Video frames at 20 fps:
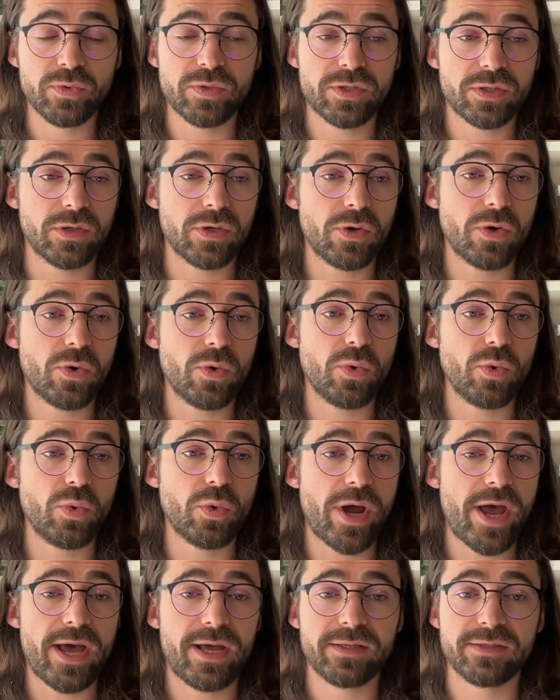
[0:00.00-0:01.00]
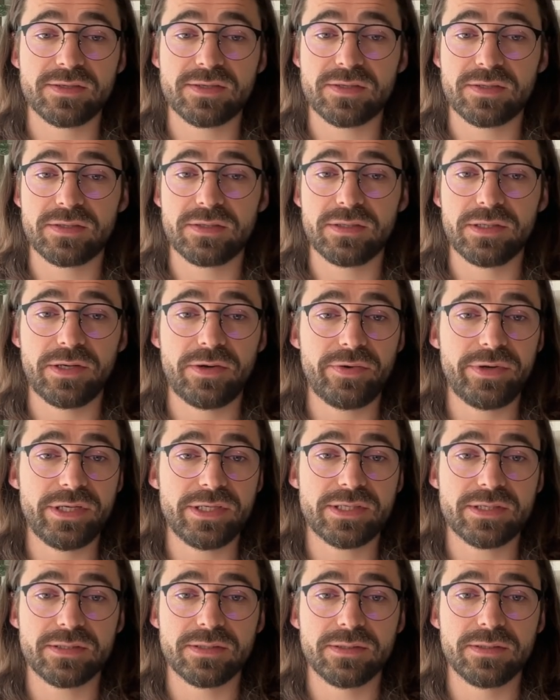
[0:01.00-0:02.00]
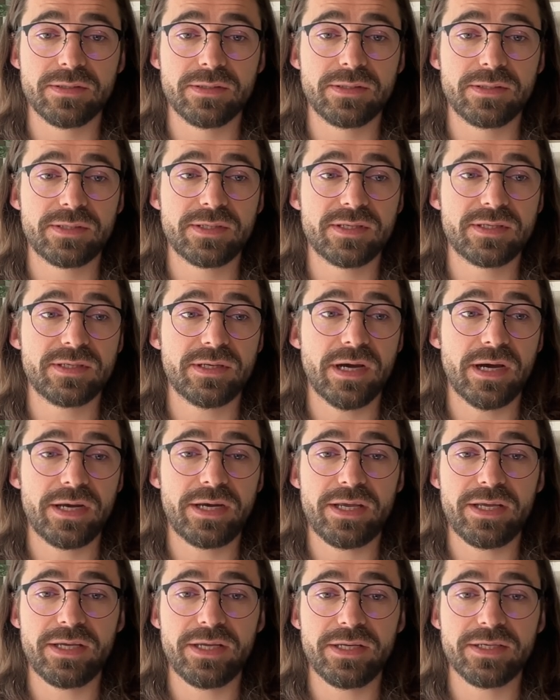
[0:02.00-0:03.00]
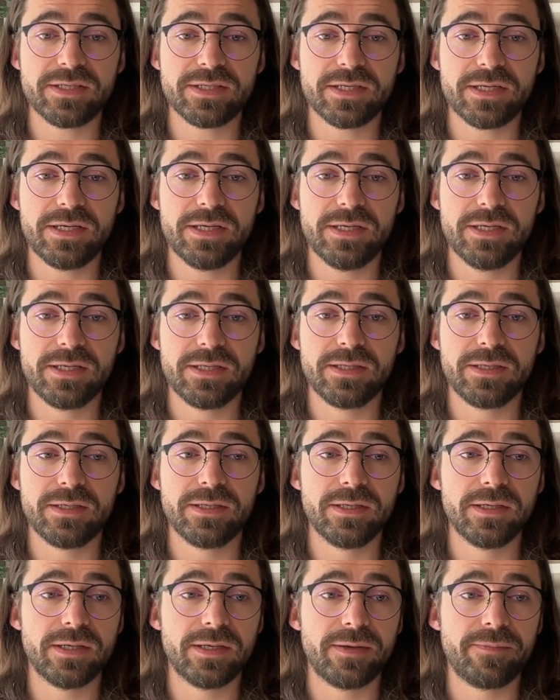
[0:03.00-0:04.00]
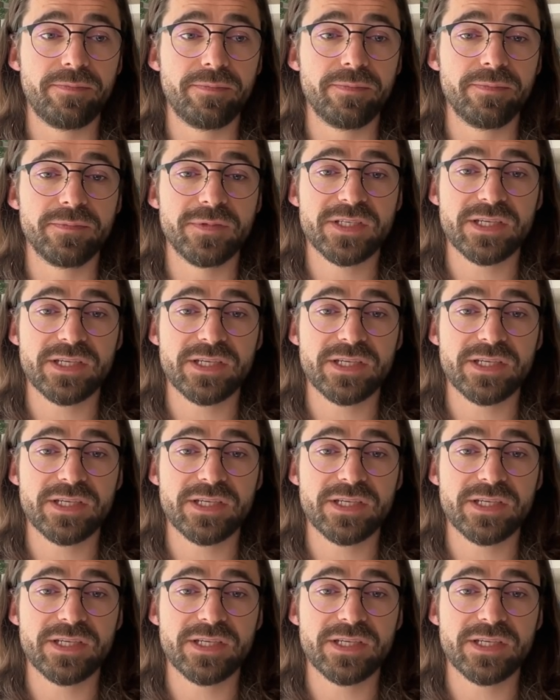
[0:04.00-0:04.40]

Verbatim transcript: So hence the recent studies in um,